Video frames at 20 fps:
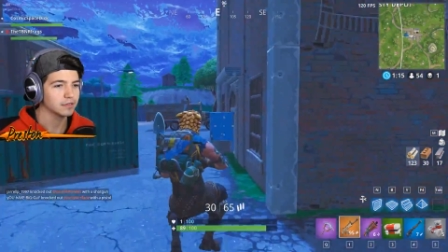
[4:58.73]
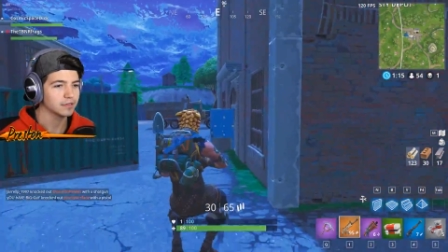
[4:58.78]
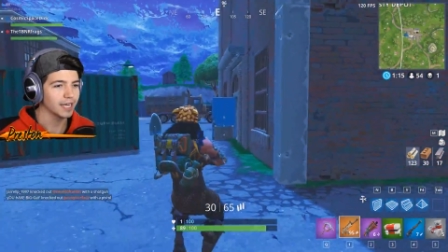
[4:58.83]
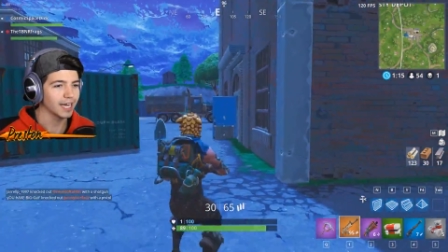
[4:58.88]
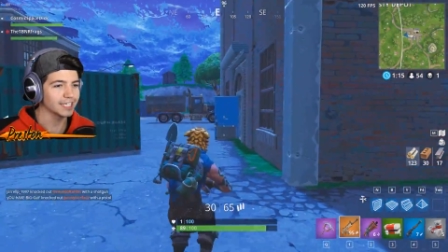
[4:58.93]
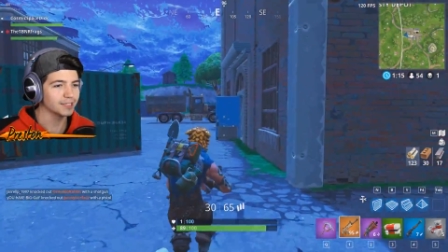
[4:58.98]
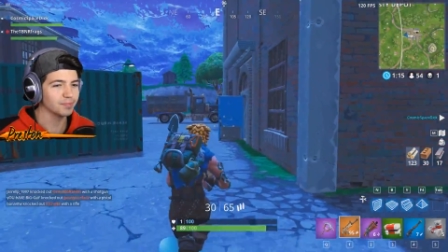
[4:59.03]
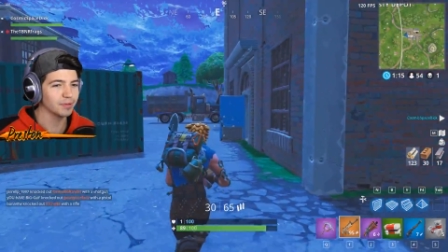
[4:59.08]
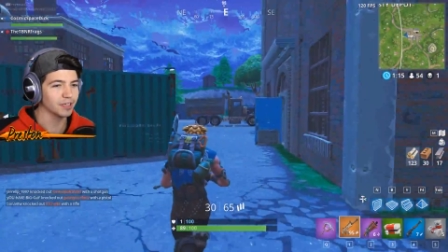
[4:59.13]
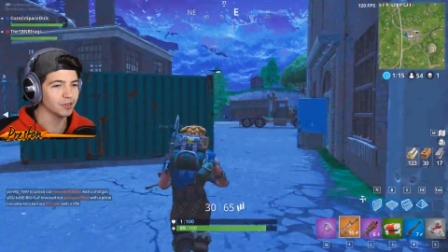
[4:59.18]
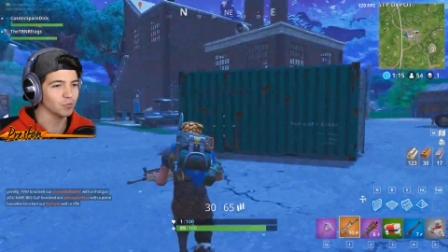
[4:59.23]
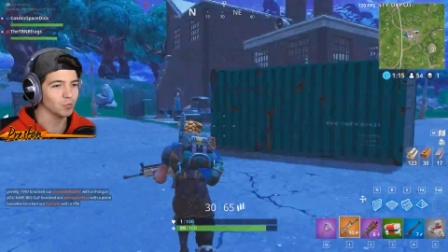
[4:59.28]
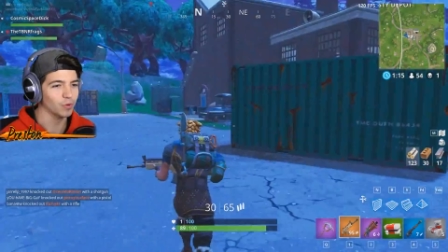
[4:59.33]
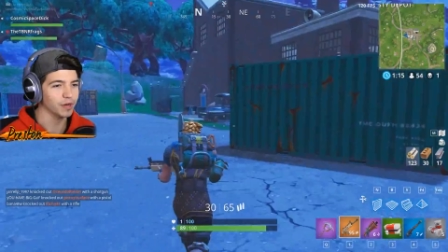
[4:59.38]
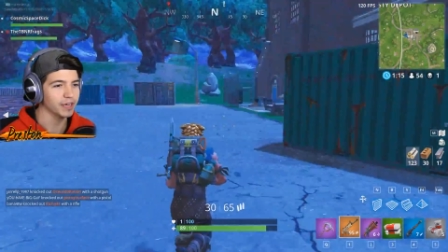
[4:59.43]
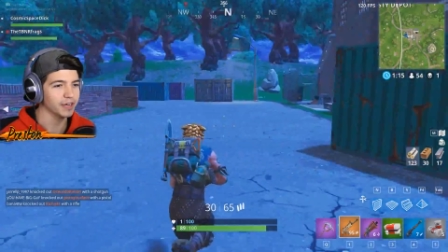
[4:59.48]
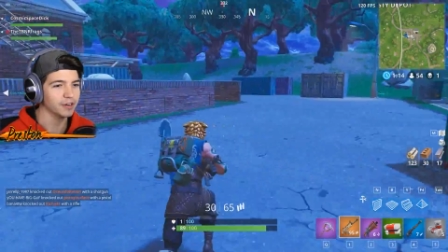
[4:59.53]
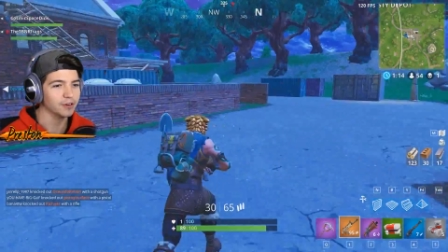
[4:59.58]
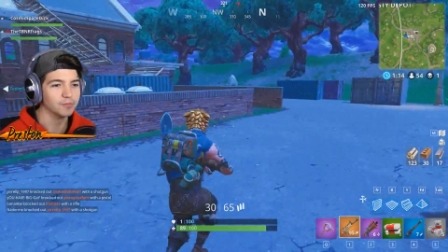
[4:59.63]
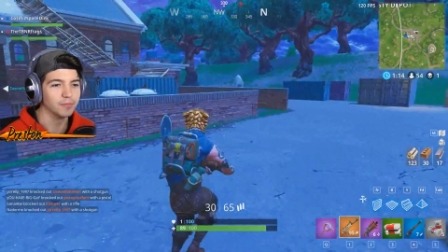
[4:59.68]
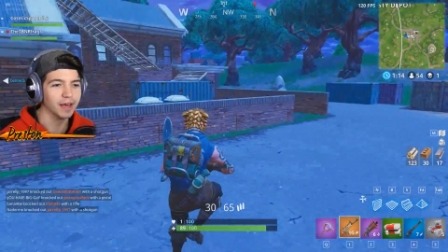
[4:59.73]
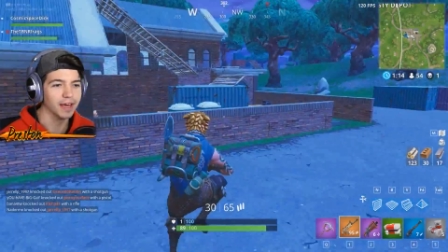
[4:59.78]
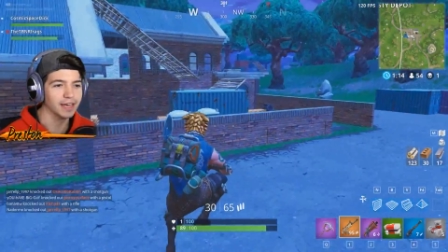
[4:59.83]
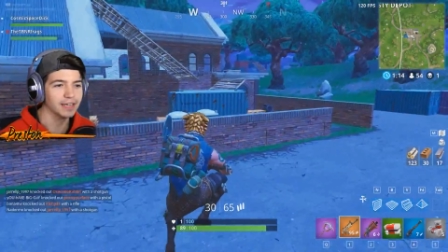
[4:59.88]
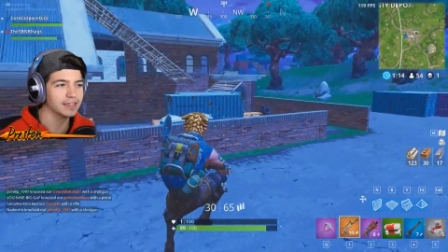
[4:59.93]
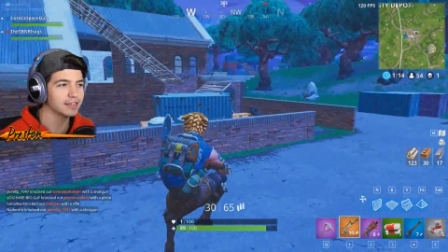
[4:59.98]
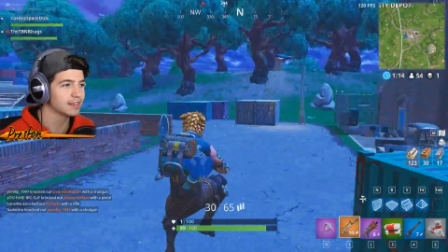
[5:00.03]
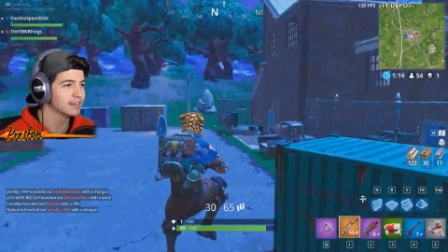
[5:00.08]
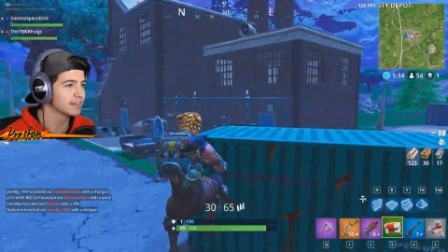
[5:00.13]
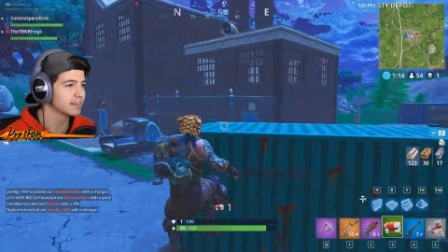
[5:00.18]
Guys played weird,
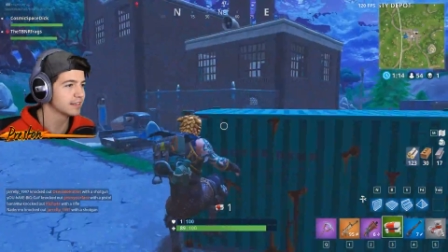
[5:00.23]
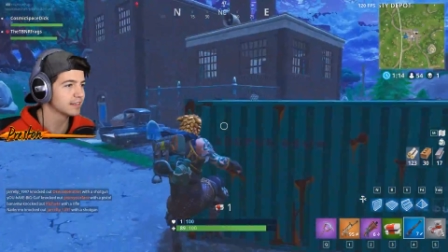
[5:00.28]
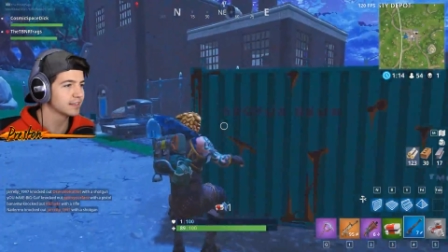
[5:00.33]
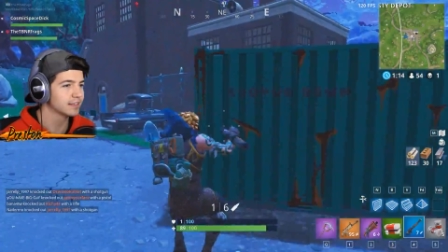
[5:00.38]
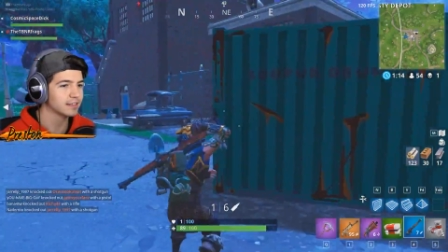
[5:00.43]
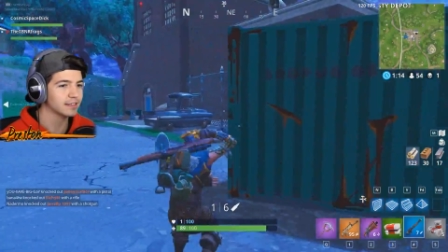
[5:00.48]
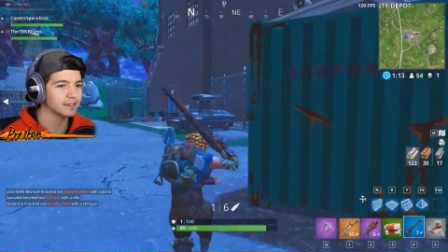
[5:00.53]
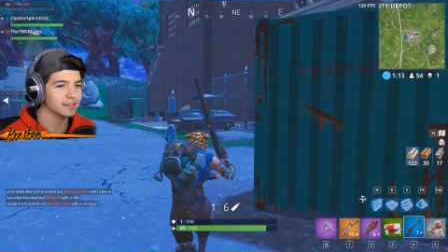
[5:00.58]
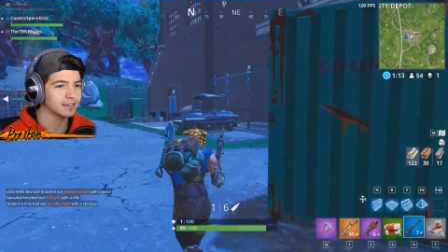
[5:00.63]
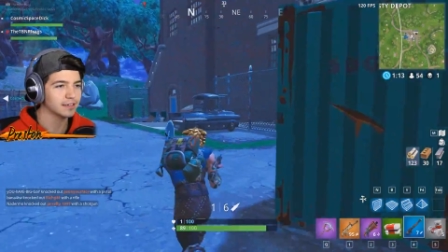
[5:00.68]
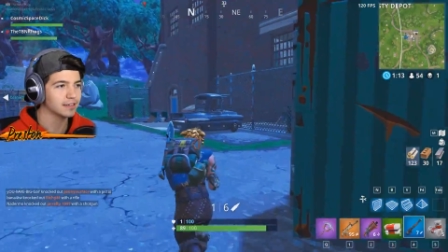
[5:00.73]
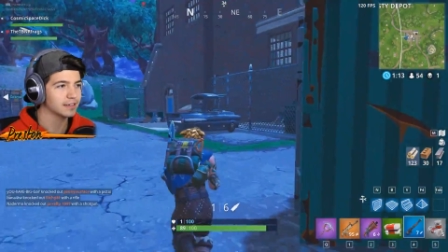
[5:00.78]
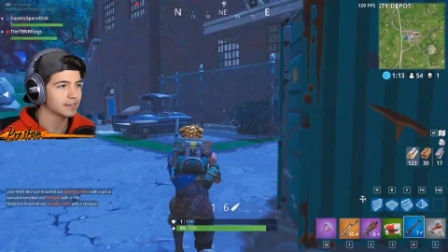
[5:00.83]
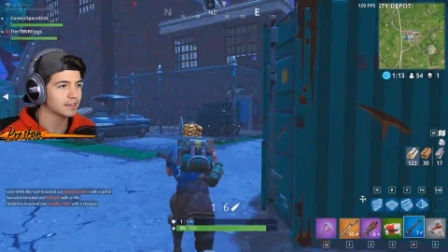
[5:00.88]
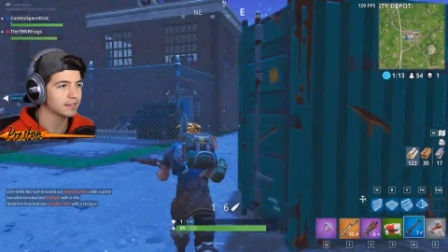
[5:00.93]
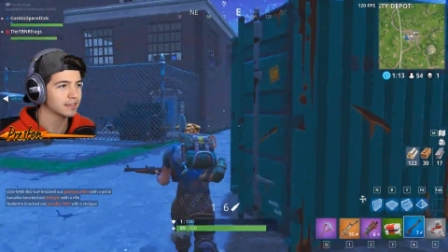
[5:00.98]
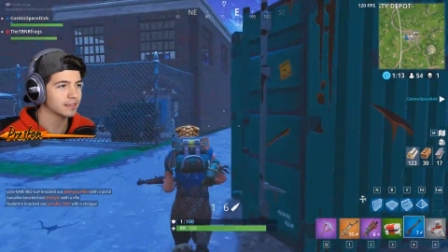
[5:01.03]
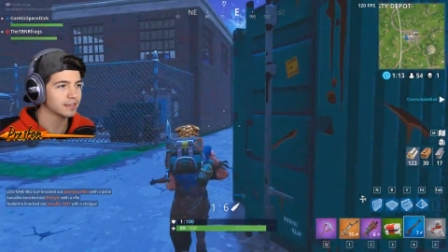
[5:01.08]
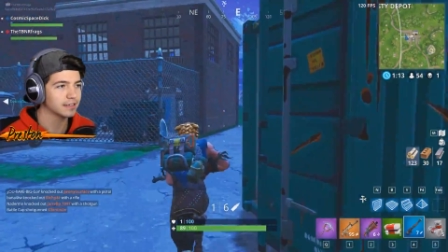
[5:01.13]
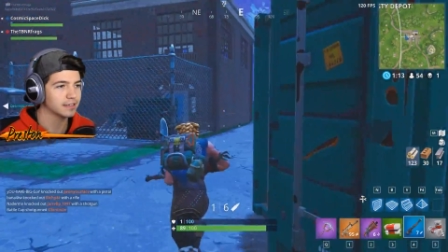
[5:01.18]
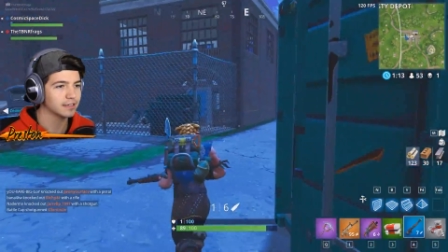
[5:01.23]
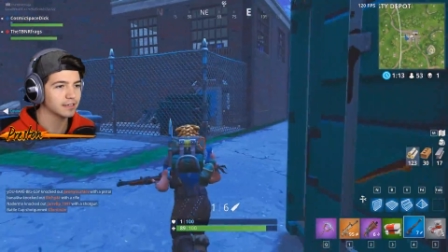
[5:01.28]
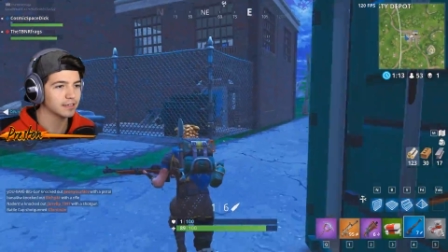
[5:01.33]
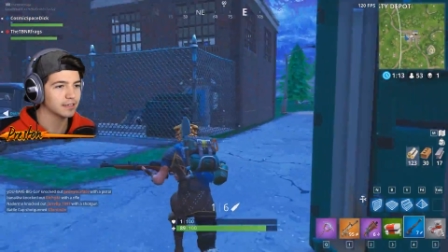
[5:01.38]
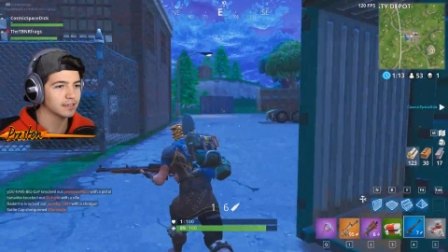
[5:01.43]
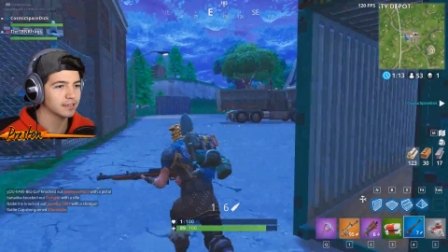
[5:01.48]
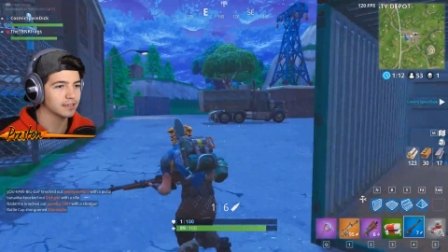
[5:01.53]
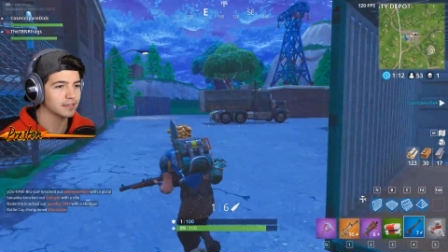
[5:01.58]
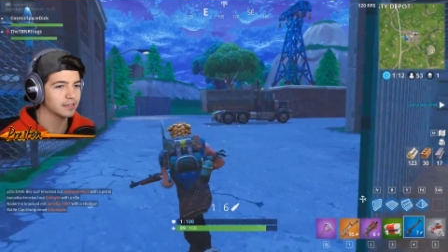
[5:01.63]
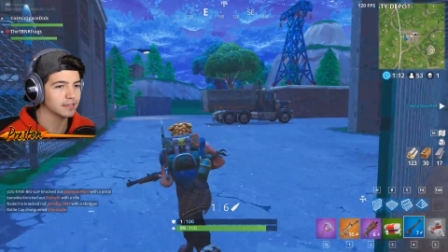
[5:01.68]
man. They really did.
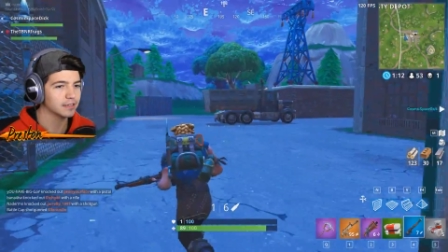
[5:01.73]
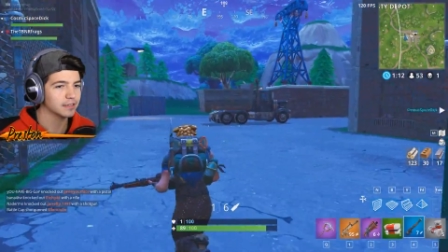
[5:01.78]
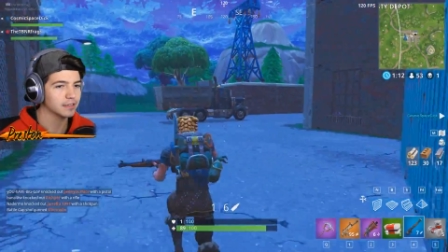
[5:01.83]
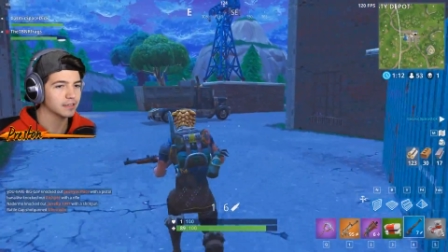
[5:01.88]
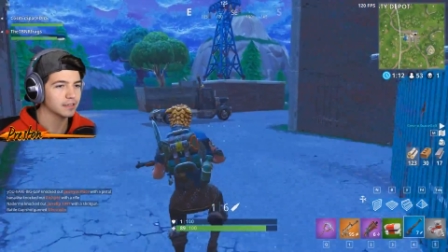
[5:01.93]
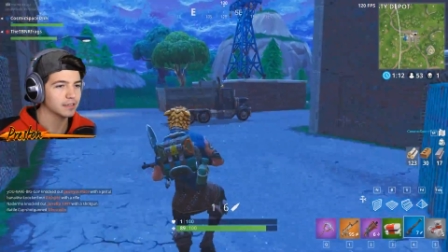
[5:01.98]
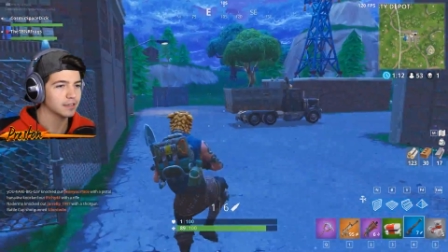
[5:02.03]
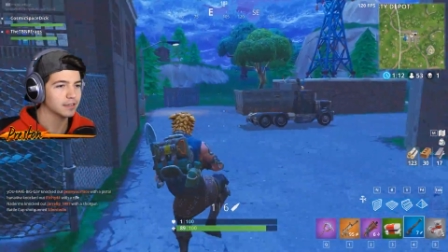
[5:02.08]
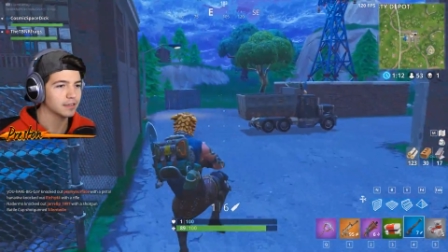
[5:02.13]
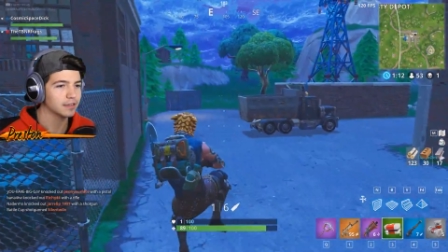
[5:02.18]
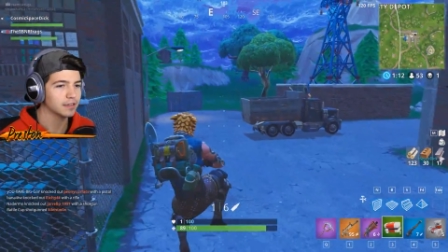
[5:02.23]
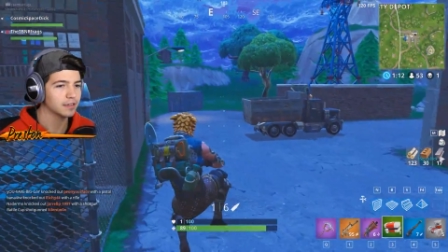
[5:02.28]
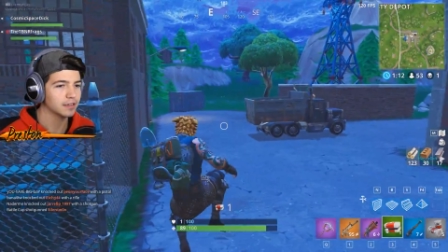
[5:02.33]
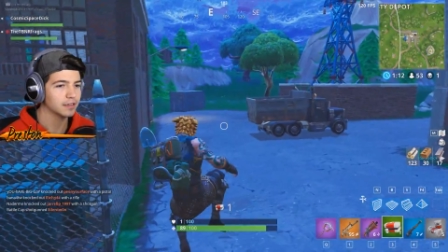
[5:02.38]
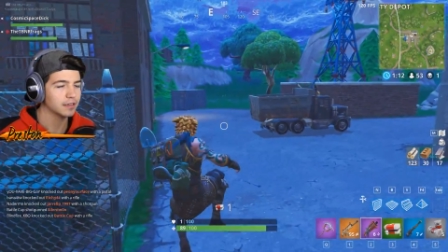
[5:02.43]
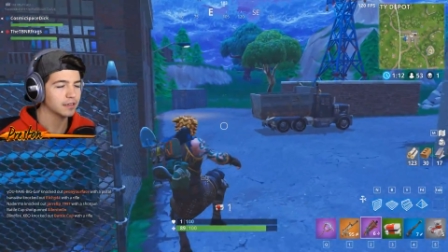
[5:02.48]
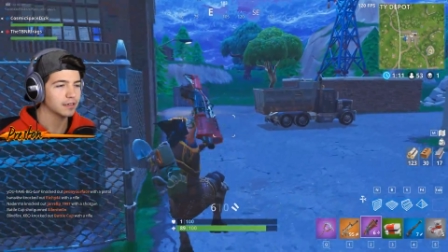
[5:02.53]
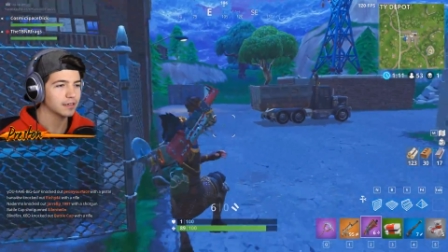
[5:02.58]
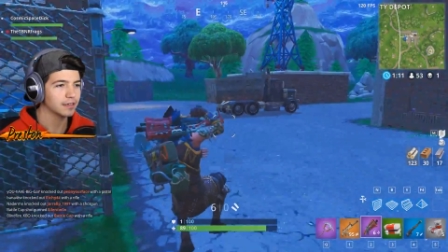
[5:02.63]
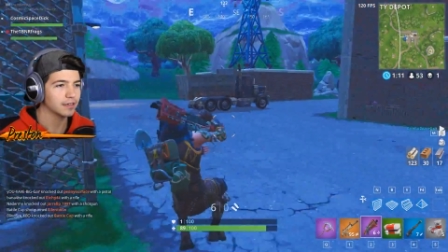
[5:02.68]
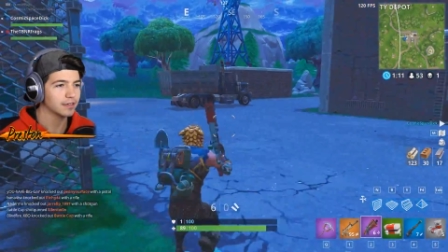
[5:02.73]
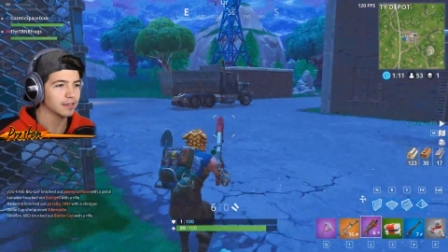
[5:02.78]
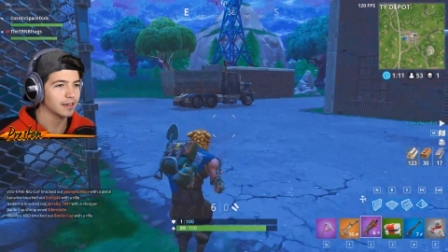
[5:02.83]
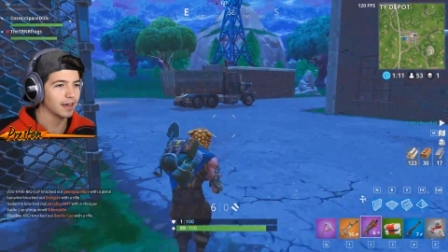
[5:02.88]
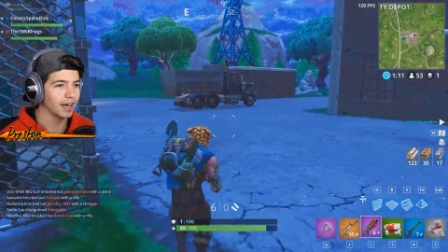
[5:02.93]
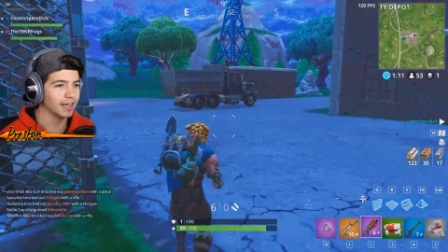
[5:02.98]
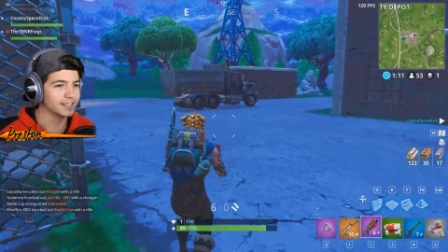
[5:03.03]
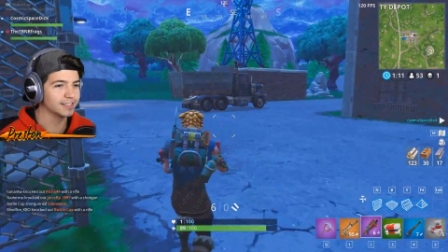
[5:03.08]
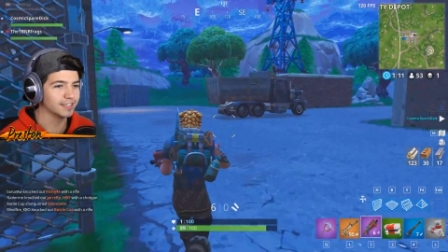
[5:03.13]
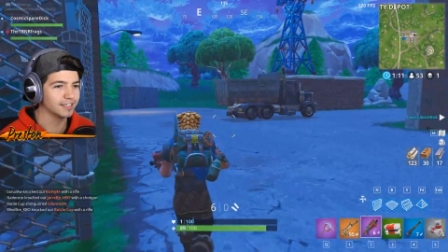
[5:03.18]
So very unsure about all
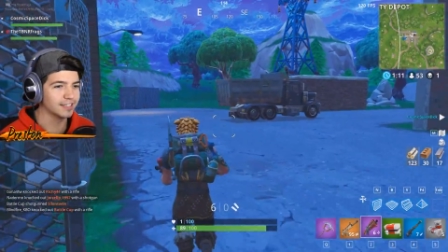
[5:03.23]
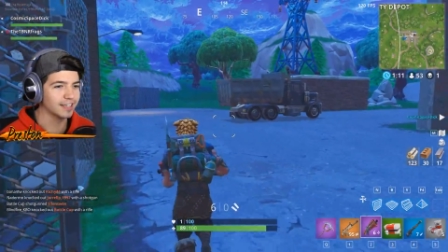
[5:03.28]
that. It's